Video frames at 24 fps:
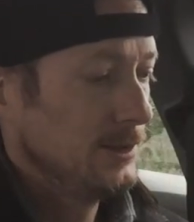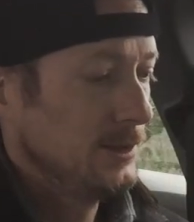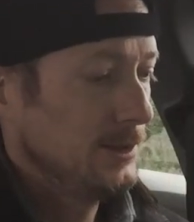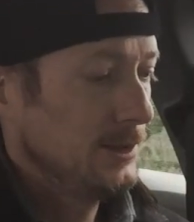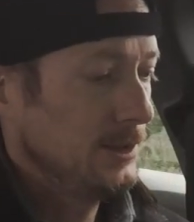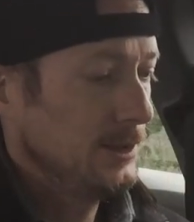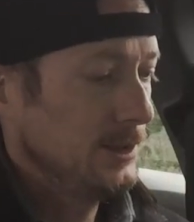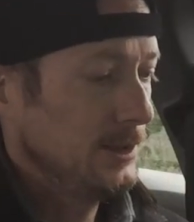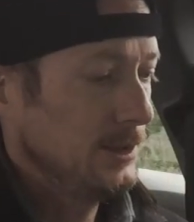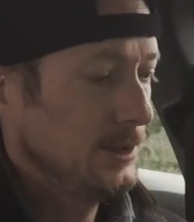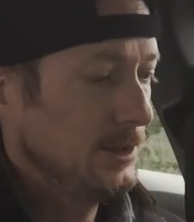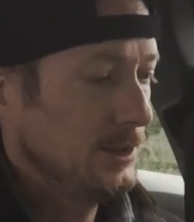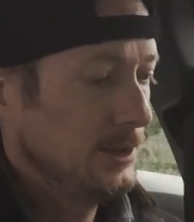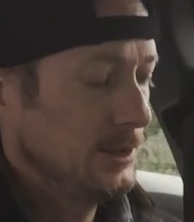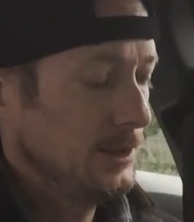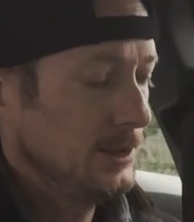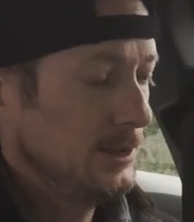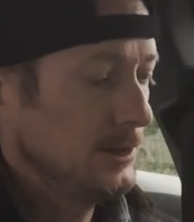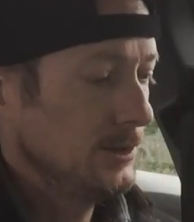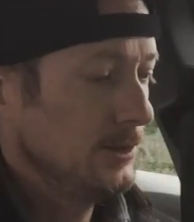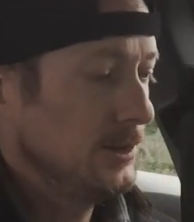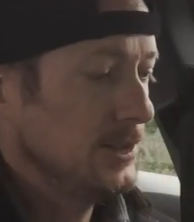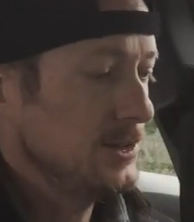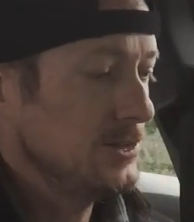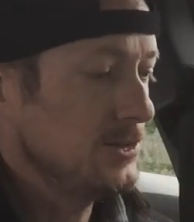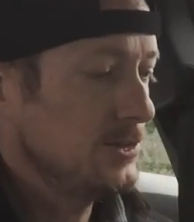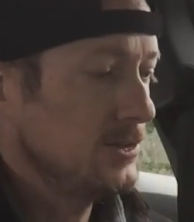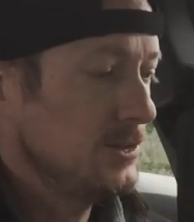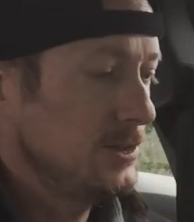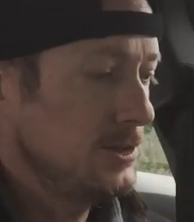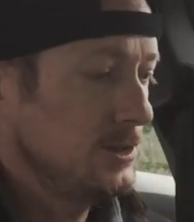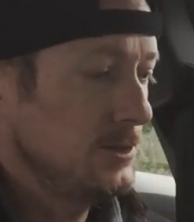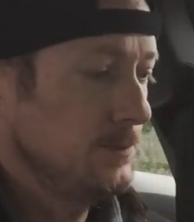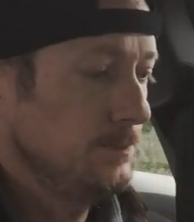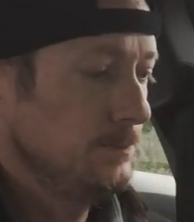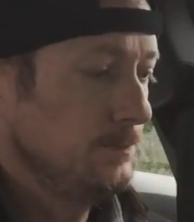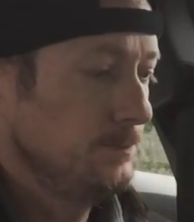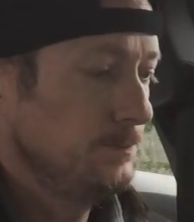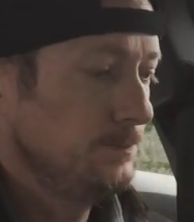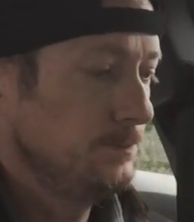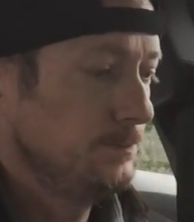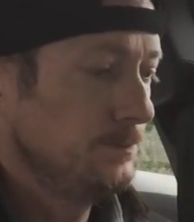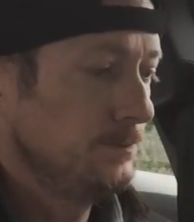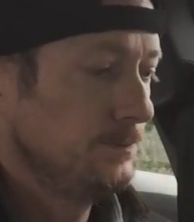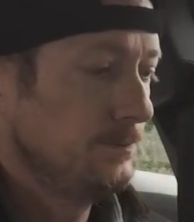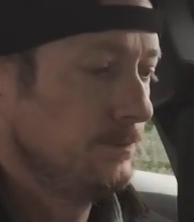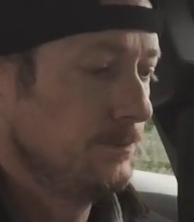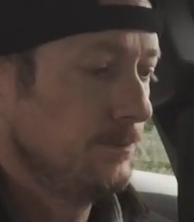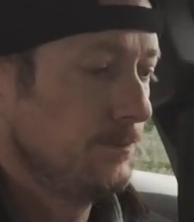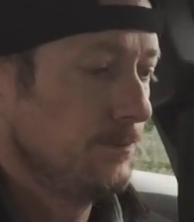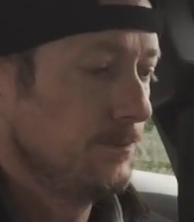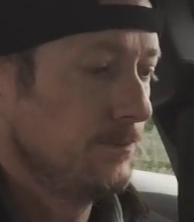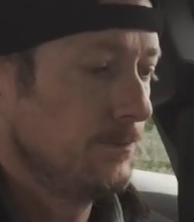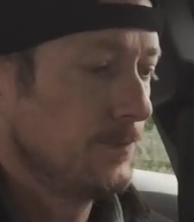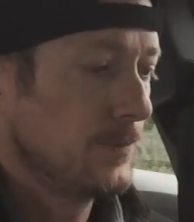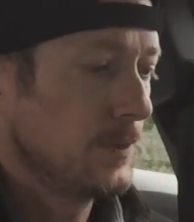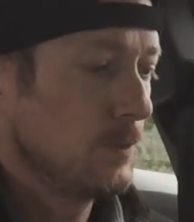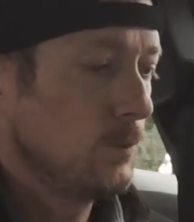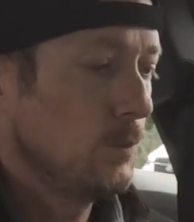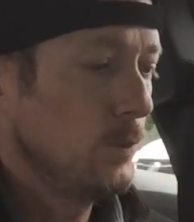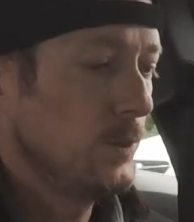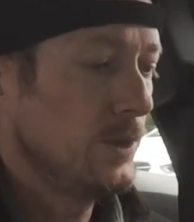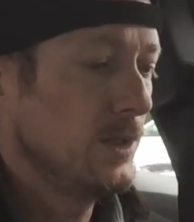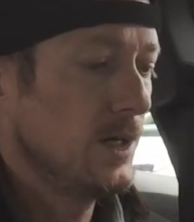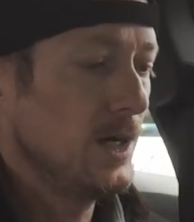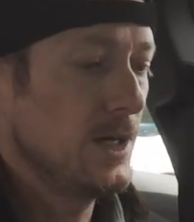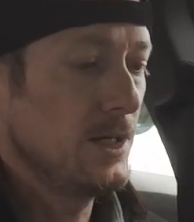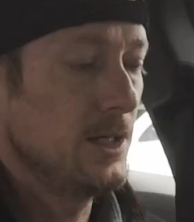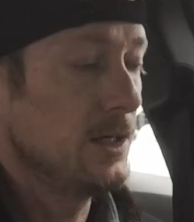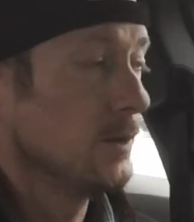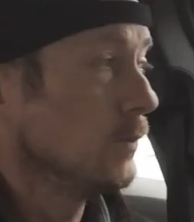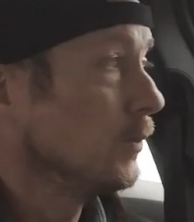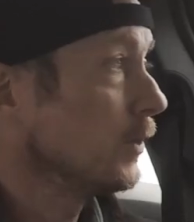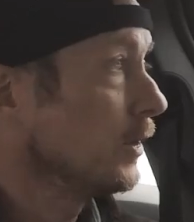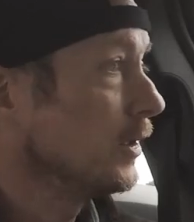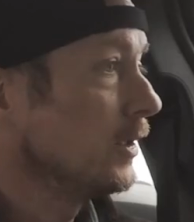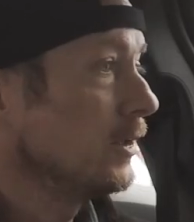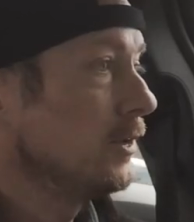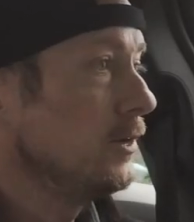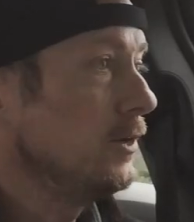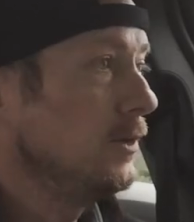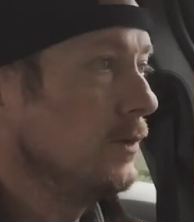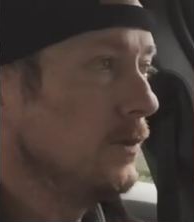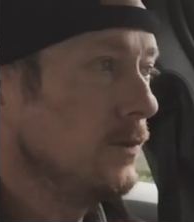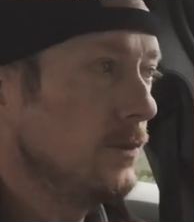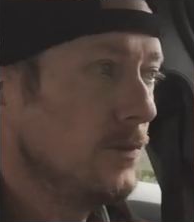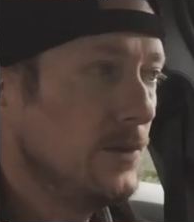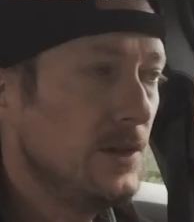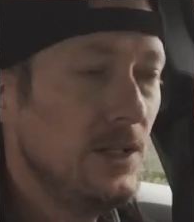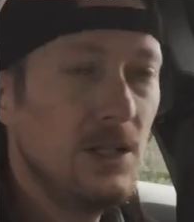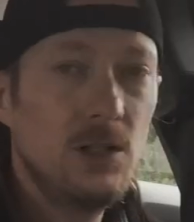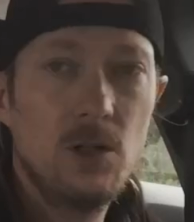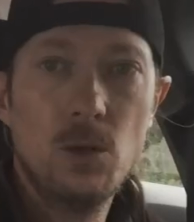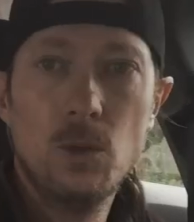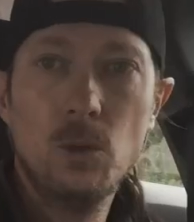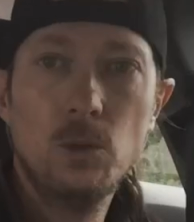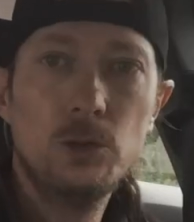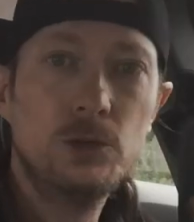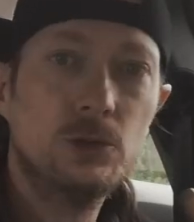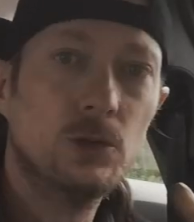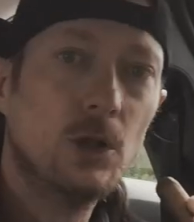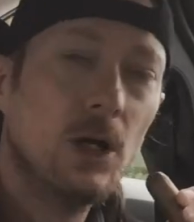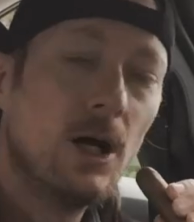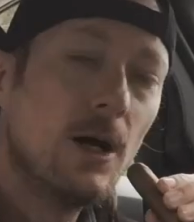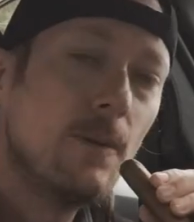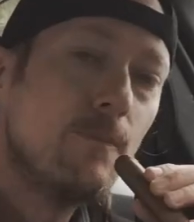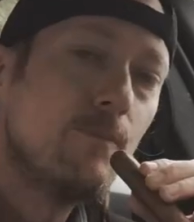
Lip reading: Let's see what we got here. We're going to do the cold draw.